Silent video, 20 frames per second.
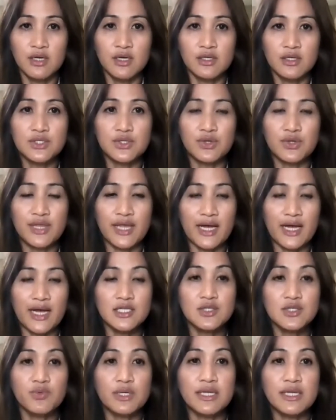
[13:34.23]
So
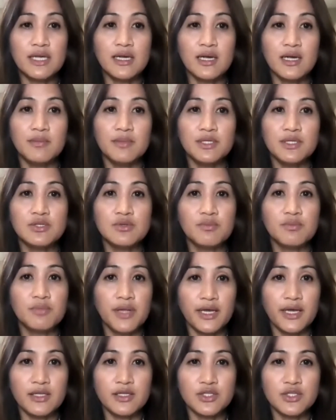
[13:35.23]
that's when they come into
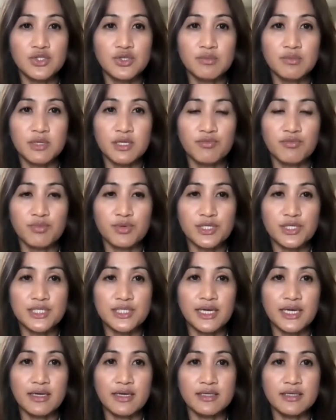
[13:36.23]
play in the treatment of
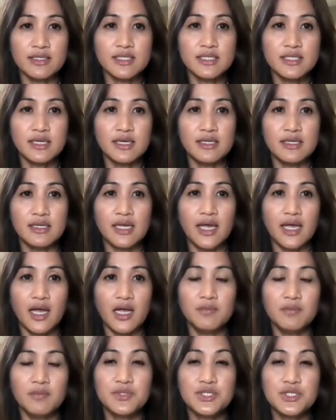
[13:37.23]
bursitis. It
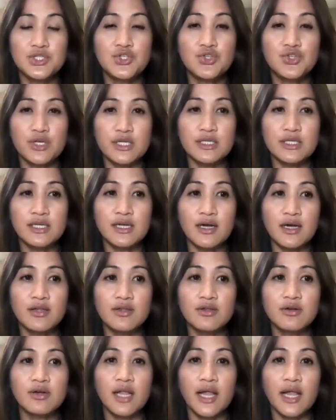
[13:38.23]
helps treat the
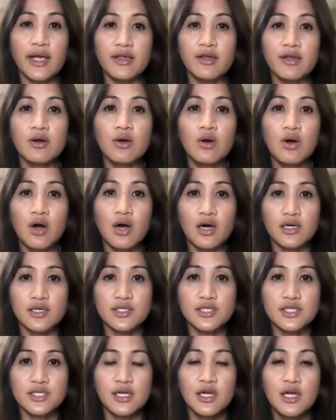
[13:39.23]
underlying
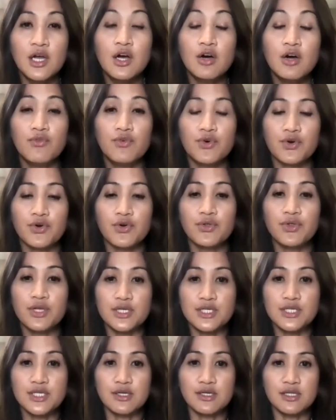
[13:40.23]
cause for
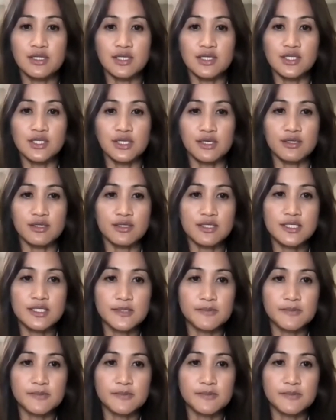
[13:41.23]
these conditions.